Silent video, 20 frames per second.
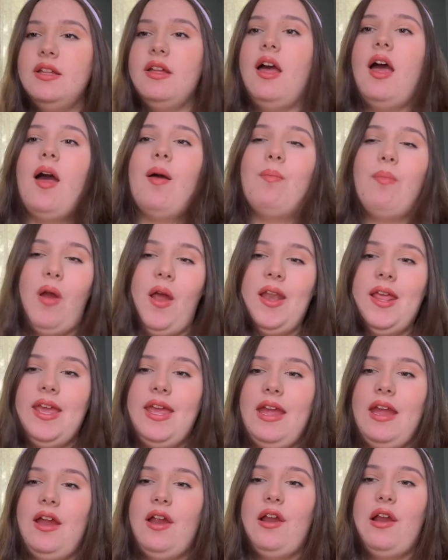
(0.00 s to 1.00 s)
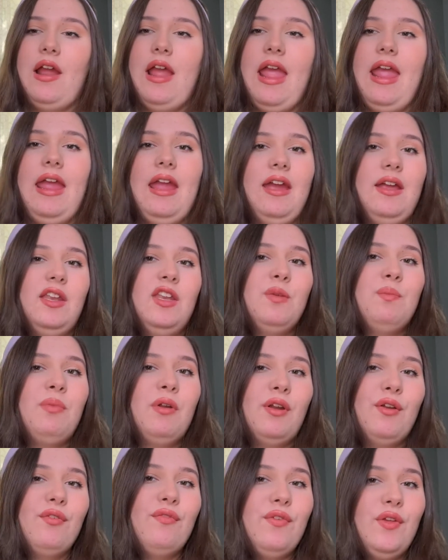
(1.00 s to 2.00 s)
body care and
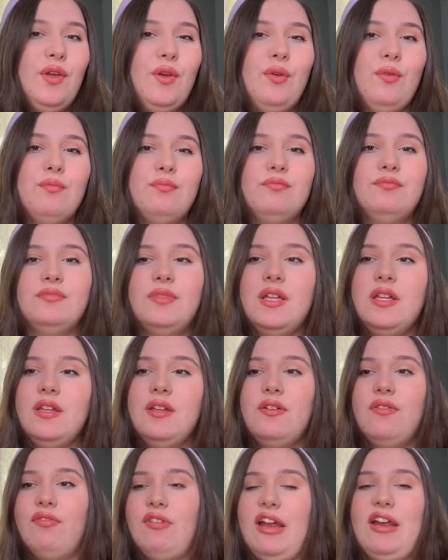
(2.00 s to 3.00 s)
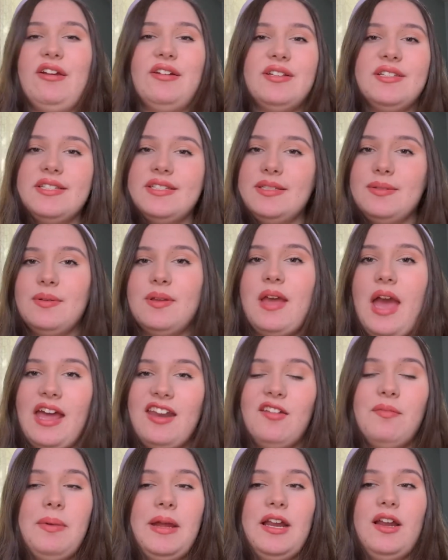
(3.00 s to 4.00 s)
perfume fragrance kind
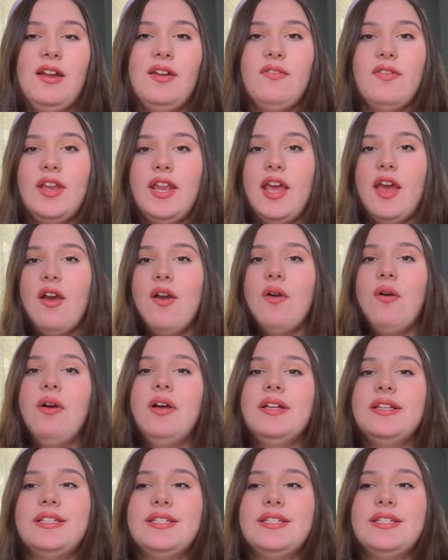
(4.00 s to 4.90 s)
of pairing video.